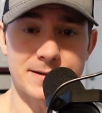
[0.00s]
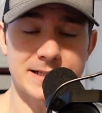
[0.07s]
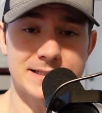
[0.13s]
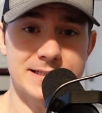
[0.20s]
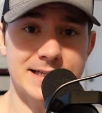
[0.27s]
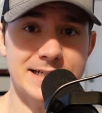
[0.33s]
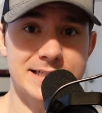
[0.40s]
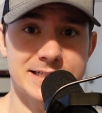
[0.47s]

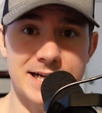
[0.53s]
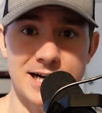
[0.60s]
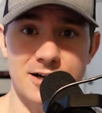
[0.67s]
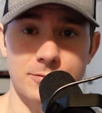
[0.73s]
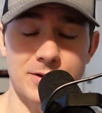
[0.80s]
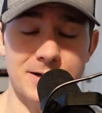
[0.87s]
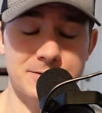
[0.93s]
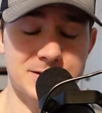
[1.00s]
That's that's
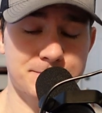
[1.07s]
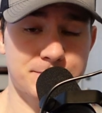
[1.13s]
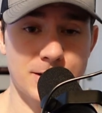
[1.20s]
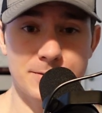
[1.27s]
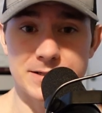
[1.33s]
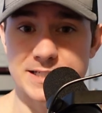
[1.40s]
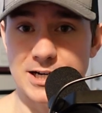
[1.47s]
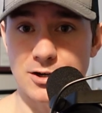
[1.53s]
terrible. That was
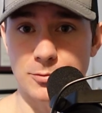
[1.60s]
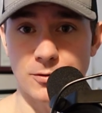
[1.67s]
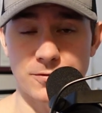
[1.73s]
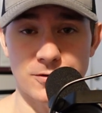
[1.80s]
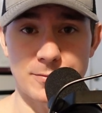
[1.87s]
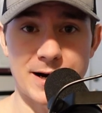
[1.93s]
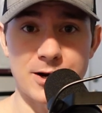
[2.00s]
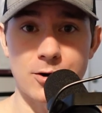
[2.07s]
probably terrible
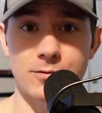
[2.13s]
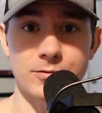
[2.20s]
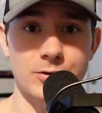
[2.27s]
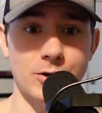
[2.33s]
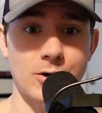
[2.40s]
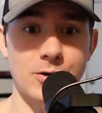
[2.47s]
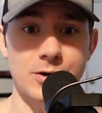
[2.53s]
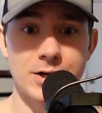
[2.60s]
for my
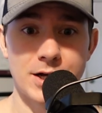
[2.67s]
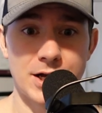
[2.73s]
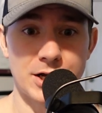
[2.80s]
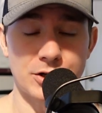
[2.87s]
overall